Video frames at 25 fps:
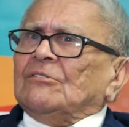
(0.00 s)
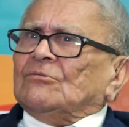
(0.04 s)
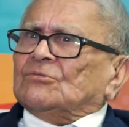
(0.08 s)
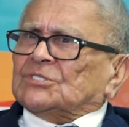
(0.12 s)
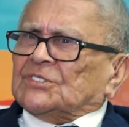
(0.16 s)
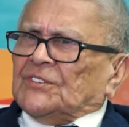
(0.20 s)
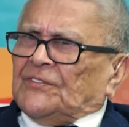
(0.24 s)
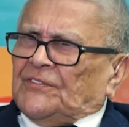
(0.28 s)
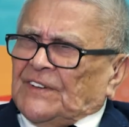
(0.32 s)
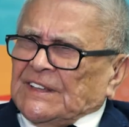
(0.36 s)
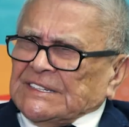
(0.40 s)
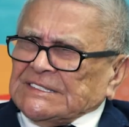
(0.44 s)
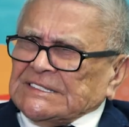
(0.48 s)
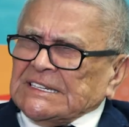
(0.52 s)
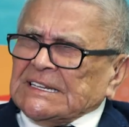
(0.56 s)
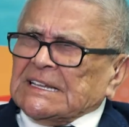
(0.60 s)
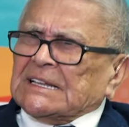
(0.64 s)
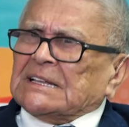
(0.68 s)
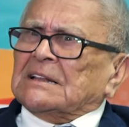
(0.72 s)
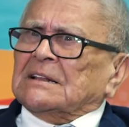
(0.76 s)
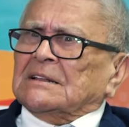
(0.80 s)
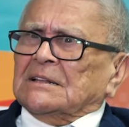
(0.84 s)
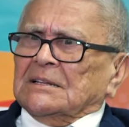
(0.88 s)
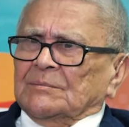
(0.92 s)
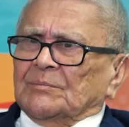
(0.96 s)
it was
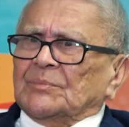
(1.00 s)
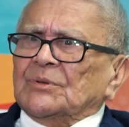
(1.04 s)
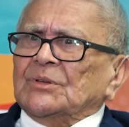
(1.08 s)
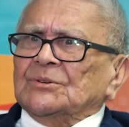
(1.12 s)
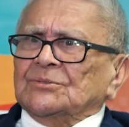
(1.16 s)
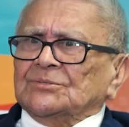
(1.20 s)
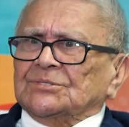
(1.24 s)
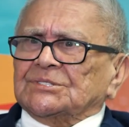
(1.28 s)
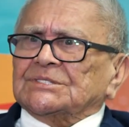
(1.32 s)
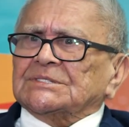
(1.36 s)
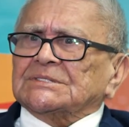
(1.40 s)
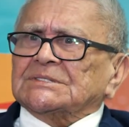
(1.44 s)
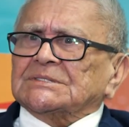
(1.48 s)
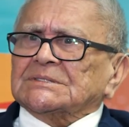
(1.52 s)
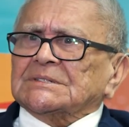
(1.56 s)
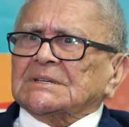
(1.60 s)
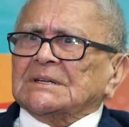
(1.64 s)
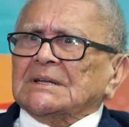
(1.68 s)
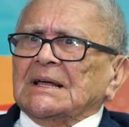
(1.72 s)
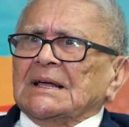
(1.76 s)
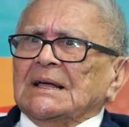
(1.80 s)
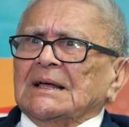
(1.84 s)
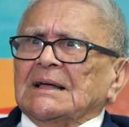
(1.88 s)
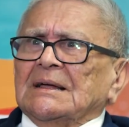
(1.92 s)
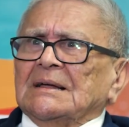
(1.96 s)
physical abuse,
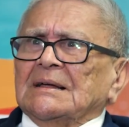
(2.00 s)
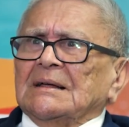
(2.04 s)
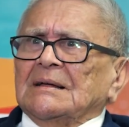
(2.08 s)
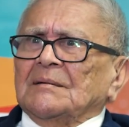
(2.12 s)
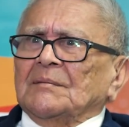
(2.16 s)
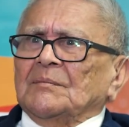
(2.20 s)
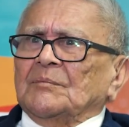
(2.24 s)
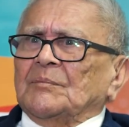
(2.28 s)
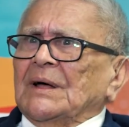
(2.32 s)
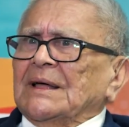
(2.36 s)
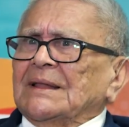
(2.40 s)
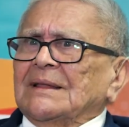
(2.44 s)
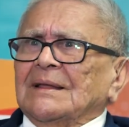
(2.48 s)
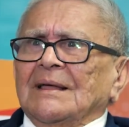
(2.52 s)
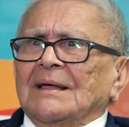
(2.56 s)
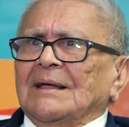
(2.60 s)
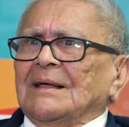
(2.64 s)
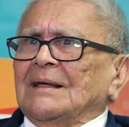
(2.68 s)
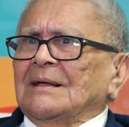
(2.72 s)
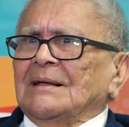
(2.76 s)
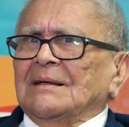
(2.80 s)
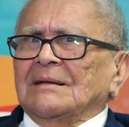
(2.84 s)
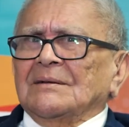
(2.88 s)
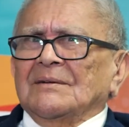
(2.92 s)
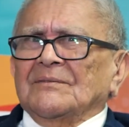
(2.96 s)

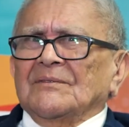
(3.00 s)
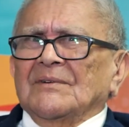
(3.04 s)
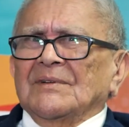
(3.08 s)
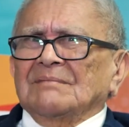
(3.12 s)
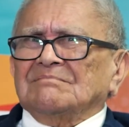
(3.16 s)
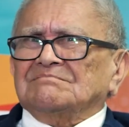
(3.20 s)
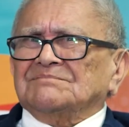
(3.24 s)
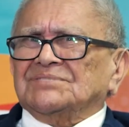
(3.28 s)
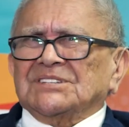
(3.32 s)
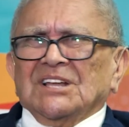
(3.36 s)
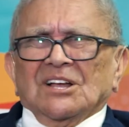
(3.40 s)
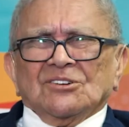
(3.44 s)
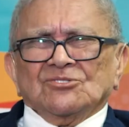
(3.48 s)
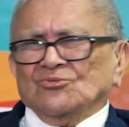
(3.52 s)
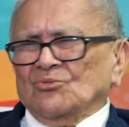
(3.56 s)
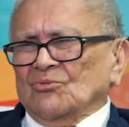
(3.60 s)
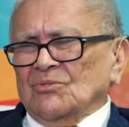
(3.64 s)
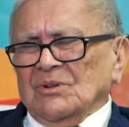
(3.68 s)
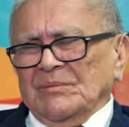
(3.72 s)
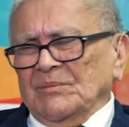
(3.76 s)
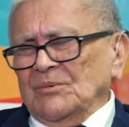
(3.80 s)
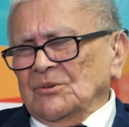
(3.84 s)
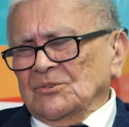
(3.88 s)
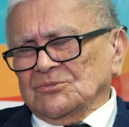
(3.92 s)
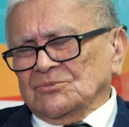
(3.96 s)
but
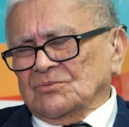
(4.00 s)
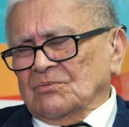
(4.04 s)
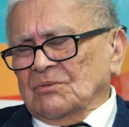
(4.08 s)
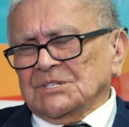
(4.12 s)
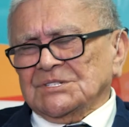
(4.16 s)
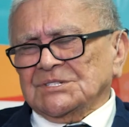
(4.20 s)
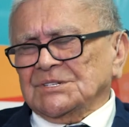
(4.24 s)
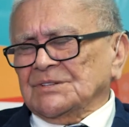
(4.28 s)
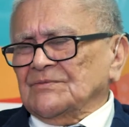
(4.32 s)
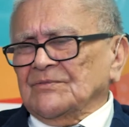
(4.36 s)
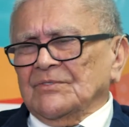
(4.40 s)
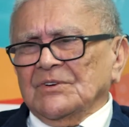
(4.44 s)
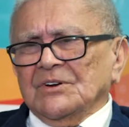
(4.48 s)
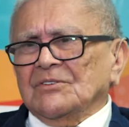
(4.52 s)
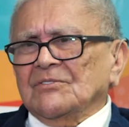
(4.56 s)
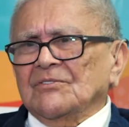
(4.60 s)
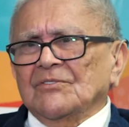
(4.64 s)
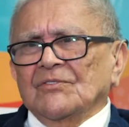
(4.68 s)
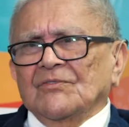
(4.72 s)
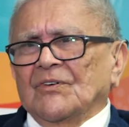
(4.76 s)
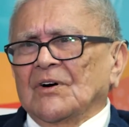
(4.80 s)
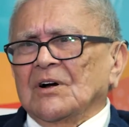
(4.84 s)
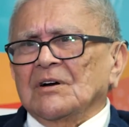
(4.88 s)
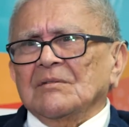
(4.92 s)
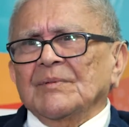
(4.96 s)
sexual abuse wasn't very
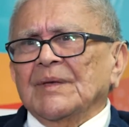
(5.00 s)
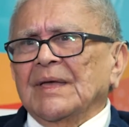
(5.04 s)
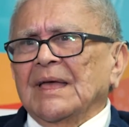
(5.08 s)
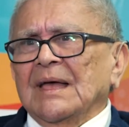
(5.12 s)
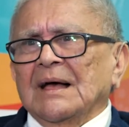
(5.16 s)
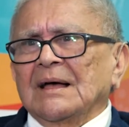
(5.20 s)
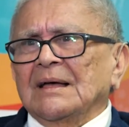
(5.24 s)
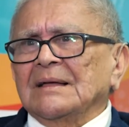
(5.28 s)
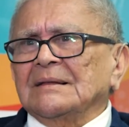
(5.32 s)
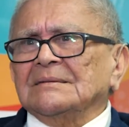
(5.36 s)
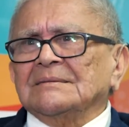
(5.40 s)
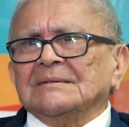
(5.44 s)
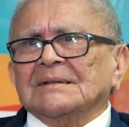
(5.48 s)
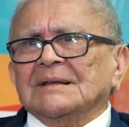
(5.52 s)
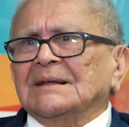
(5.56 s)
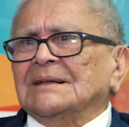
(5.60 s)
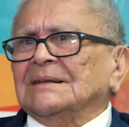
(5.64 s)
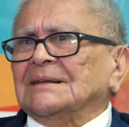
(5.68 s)
far behind.